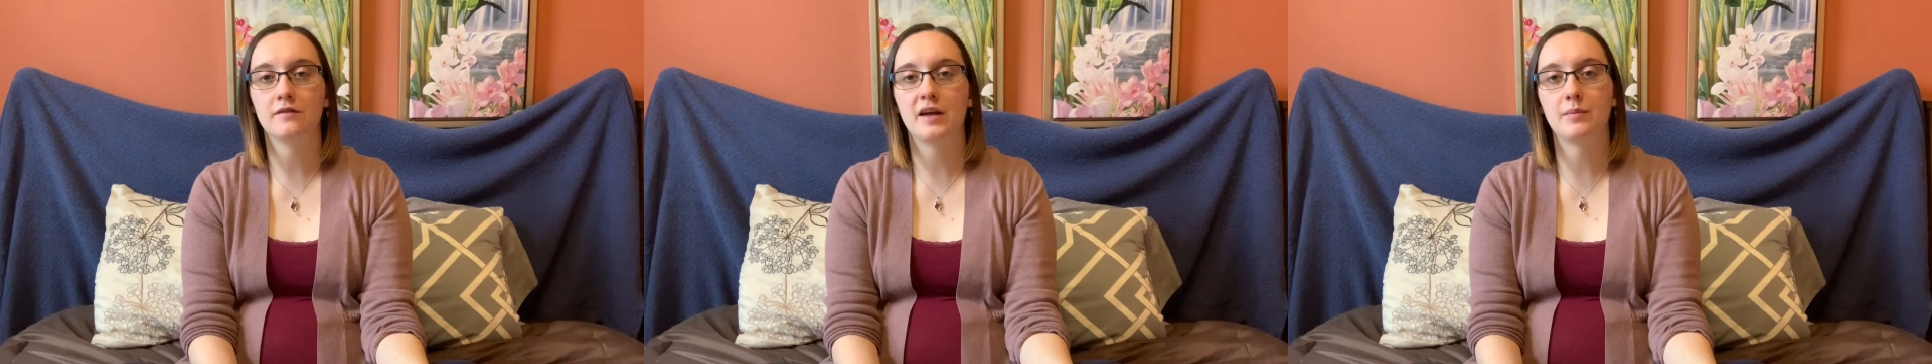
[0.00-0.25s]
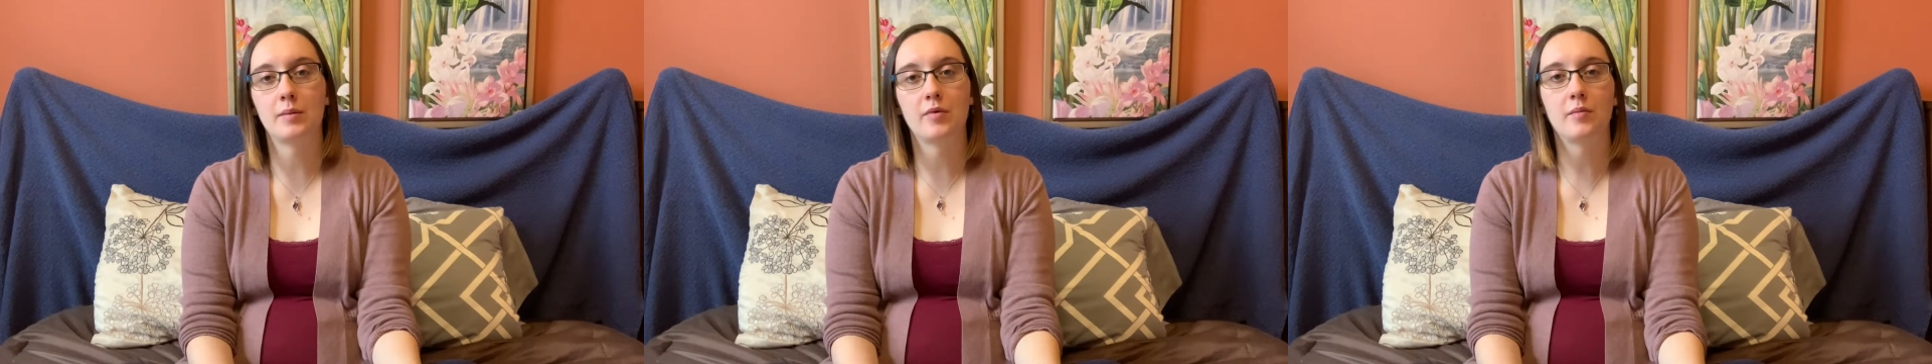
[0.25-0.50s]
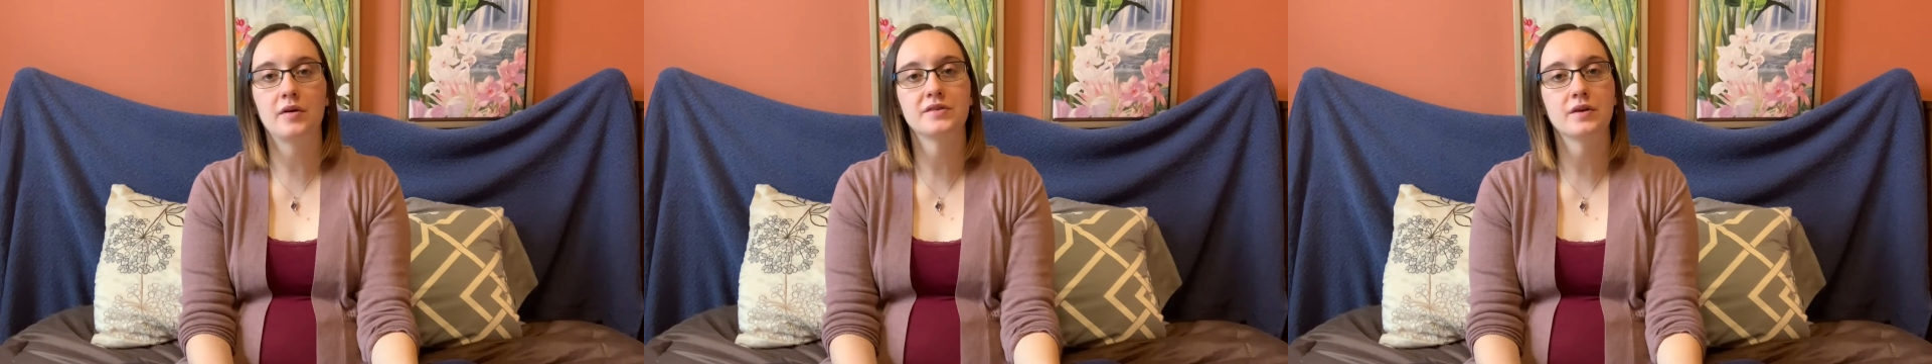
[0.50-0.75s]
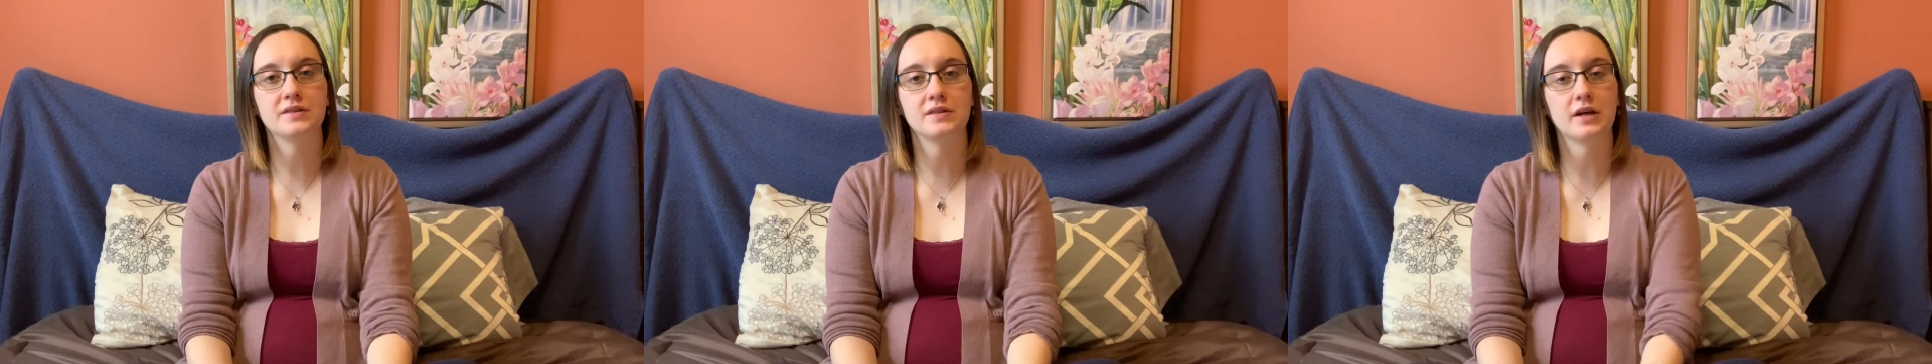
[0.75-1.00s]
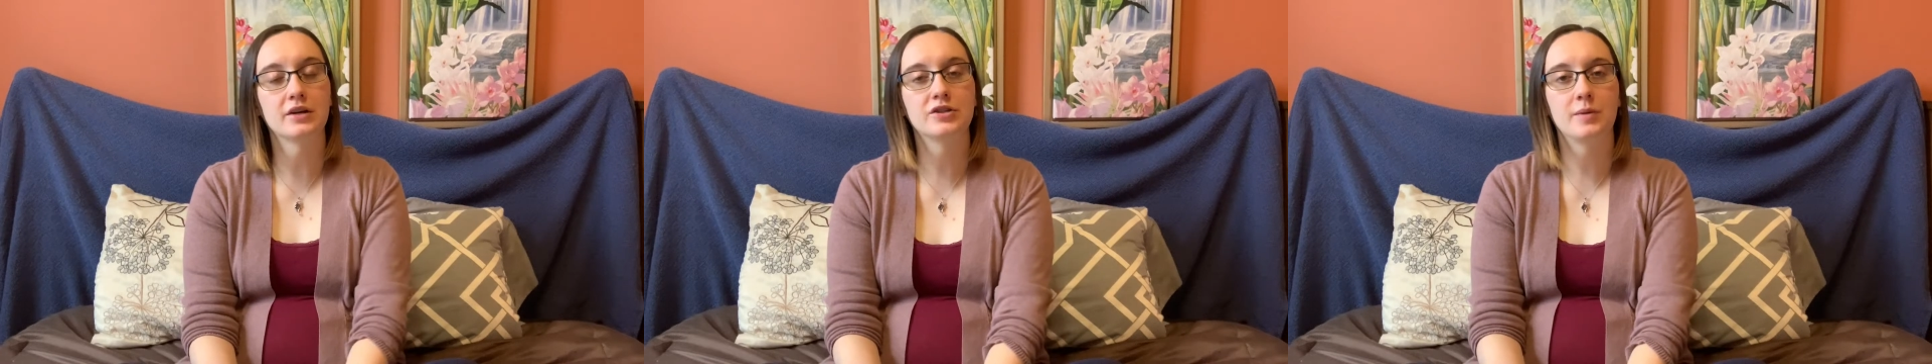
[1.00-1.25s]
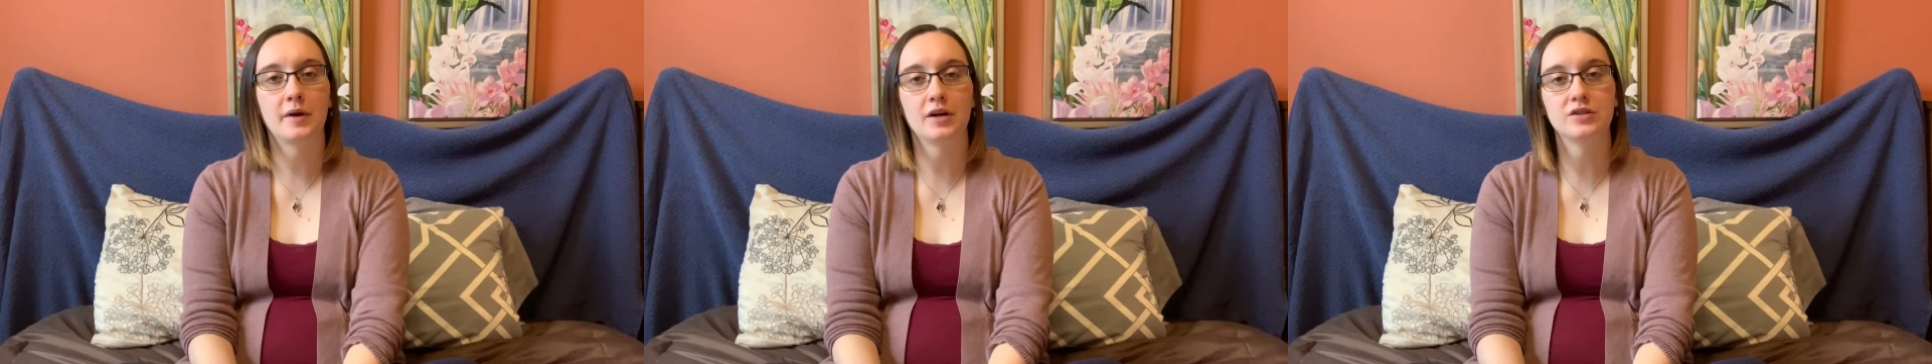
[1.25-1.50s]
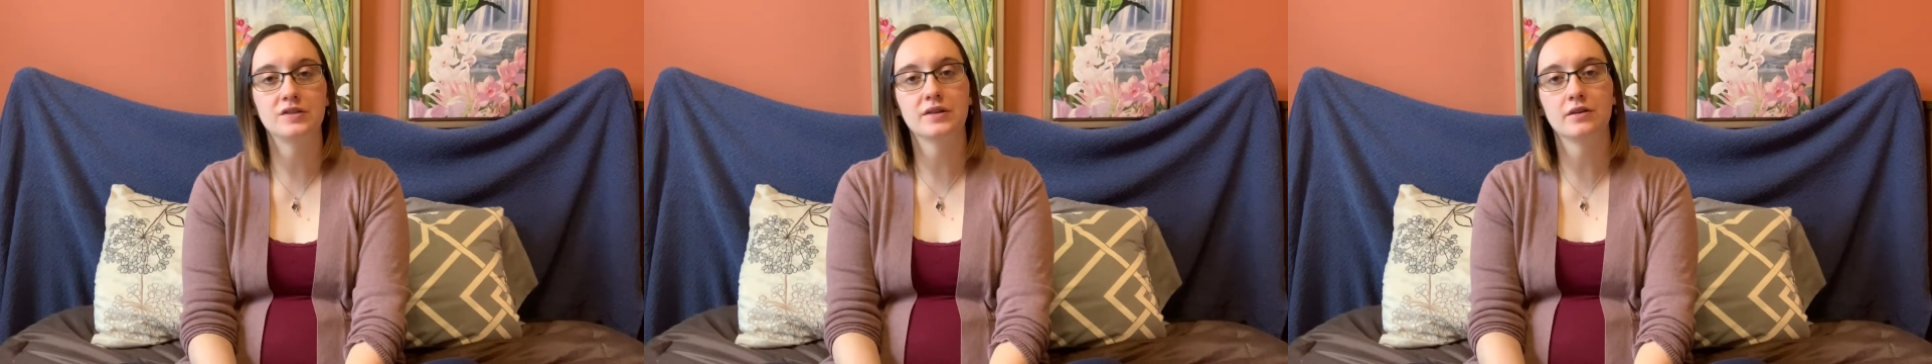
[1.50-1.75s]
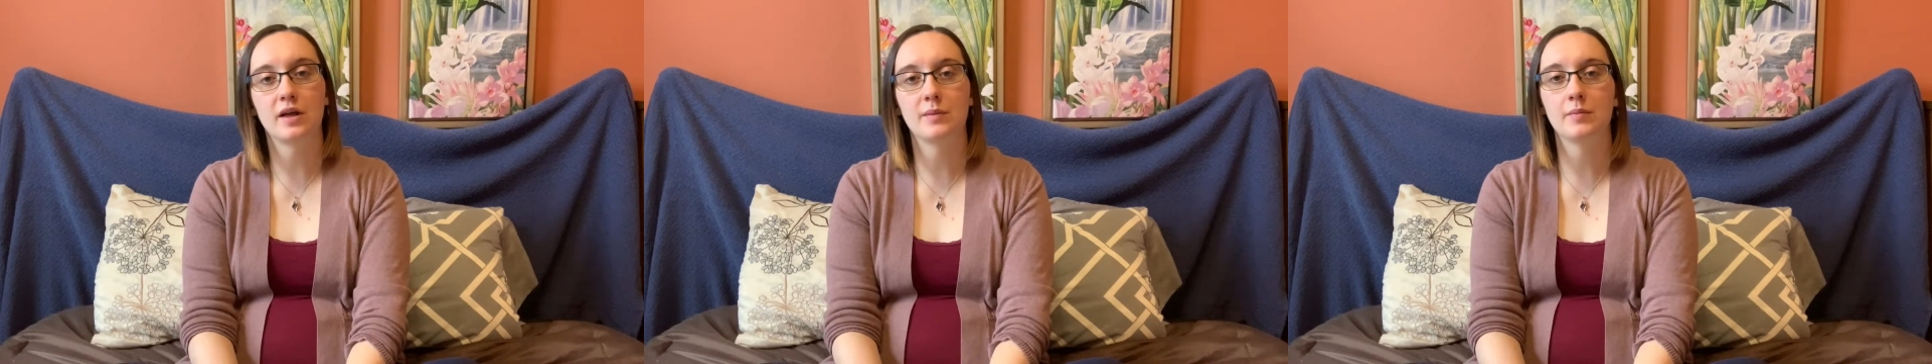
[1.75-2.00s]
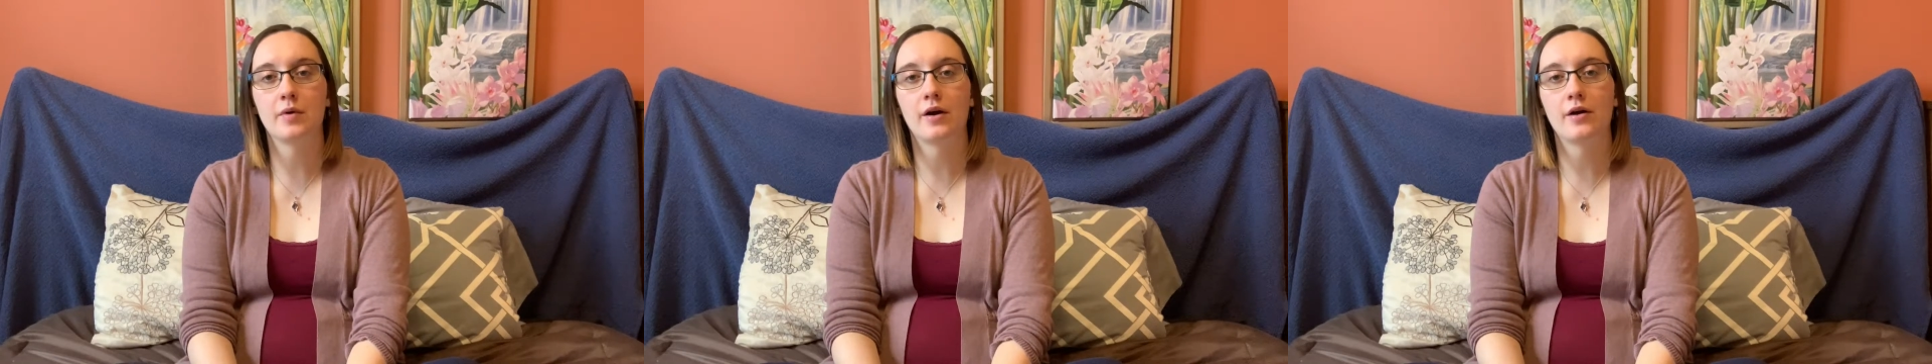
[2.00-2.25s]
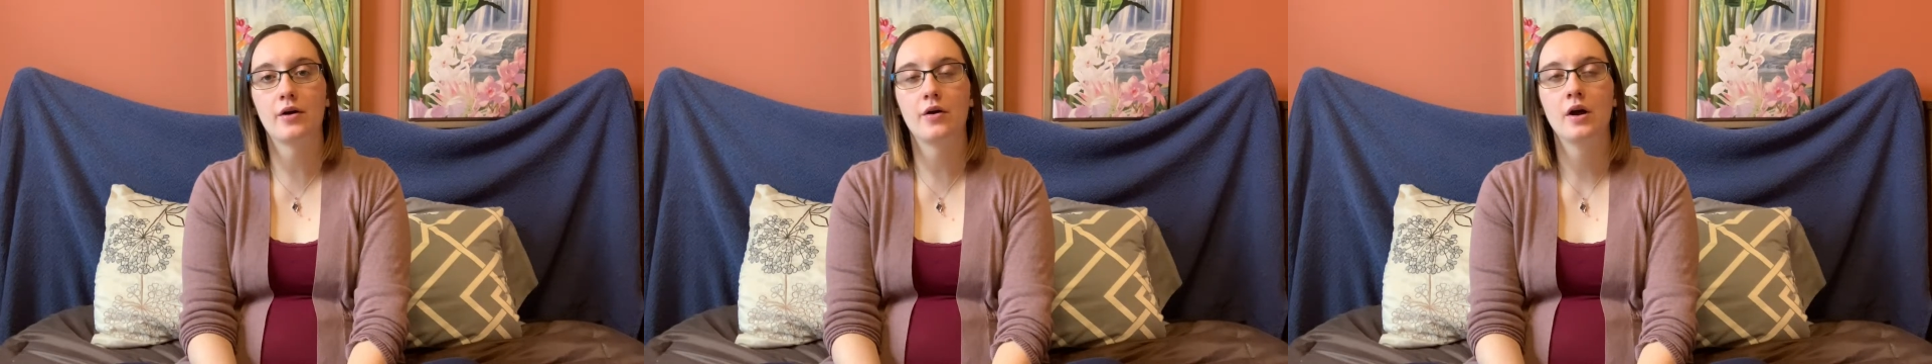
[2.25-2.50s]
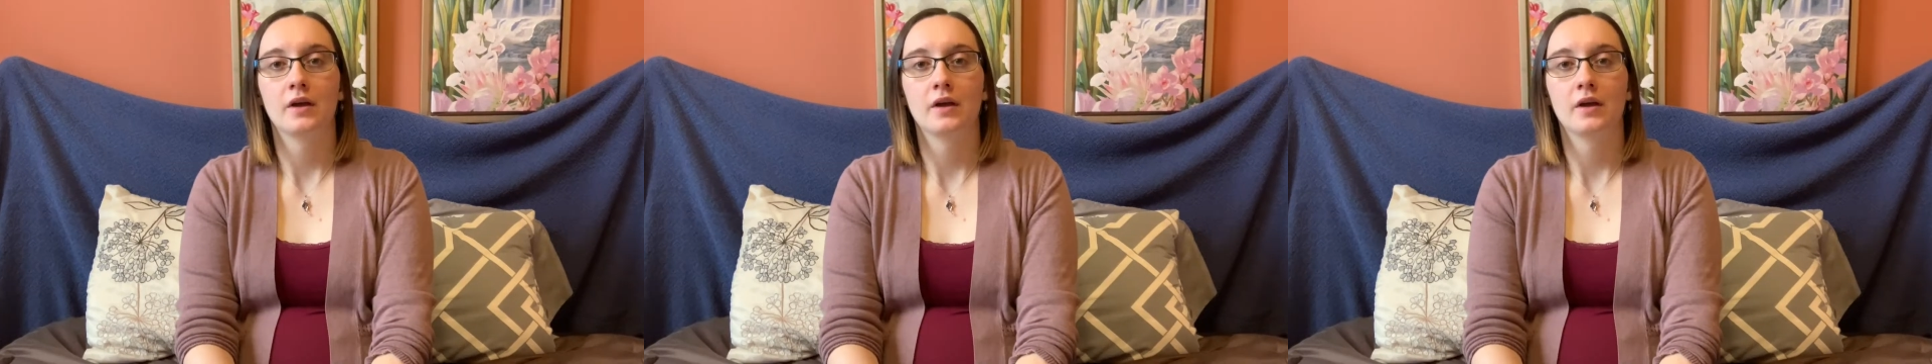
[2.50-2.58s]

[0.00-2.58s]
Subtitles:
and my mom also has an extra pair she's gonna let me borrow.